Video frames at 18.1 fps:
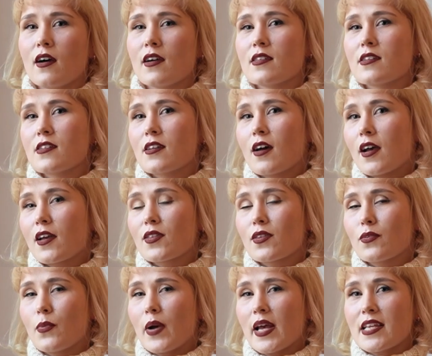either tie at
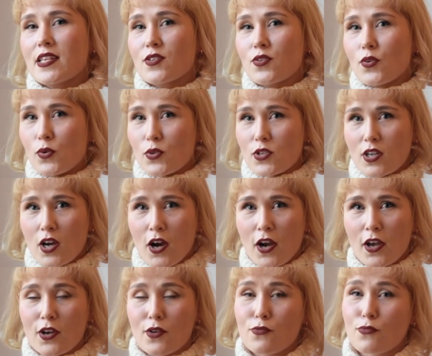the waist or
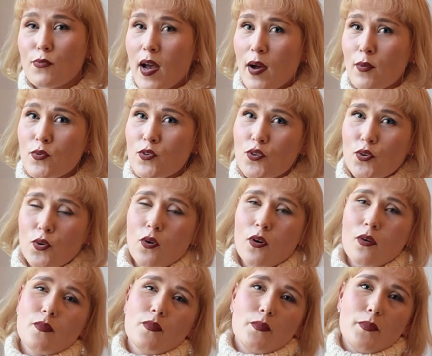tie around
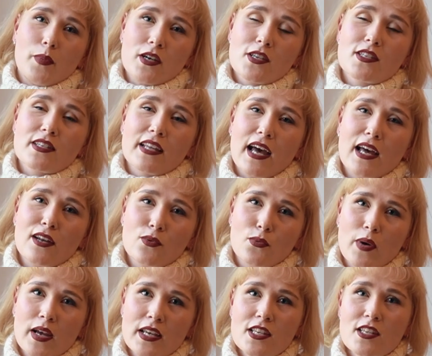your bust
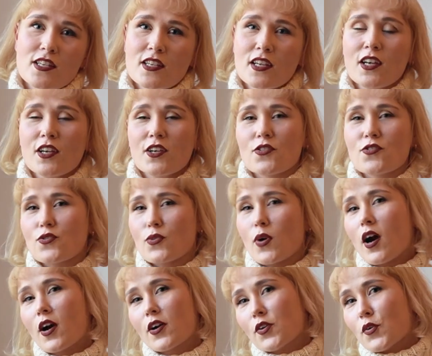and waist to
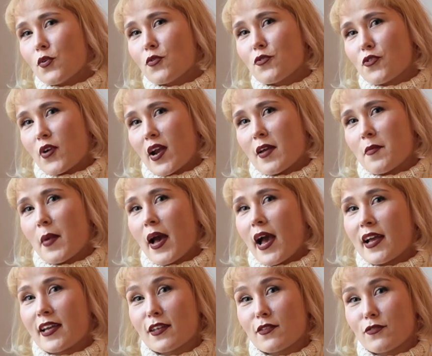hug your frame
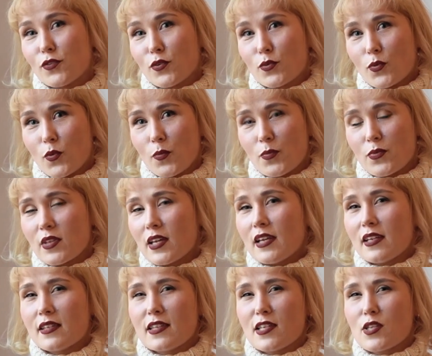and give you warmth.
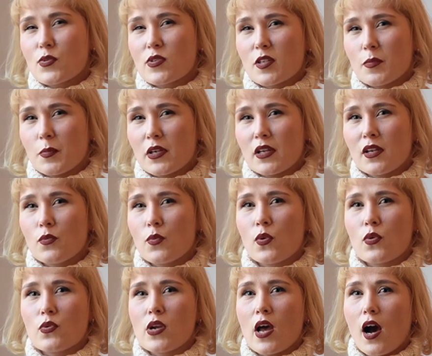These were typically
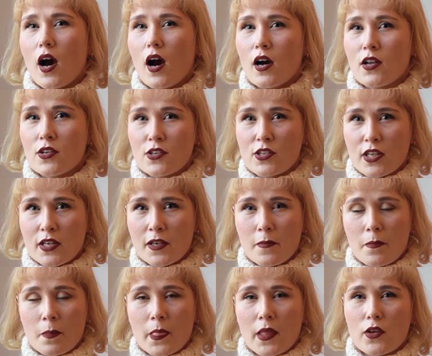worn
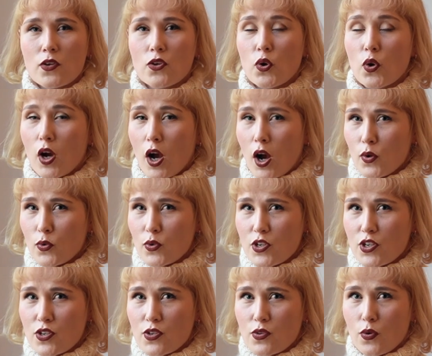under your
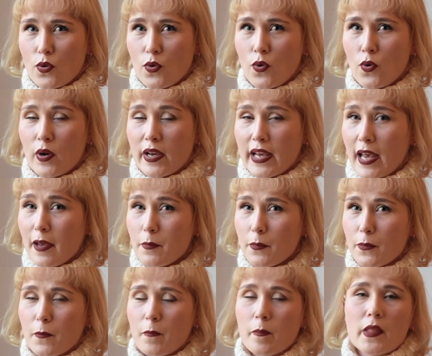coat or
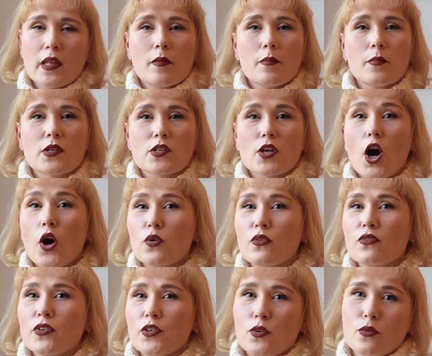cape, but
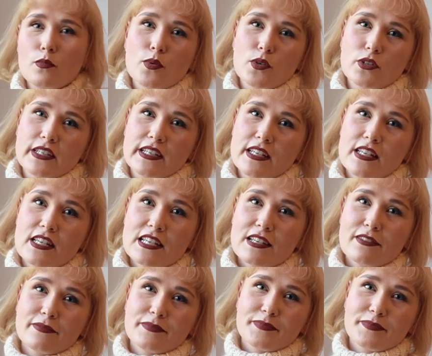over your bodice.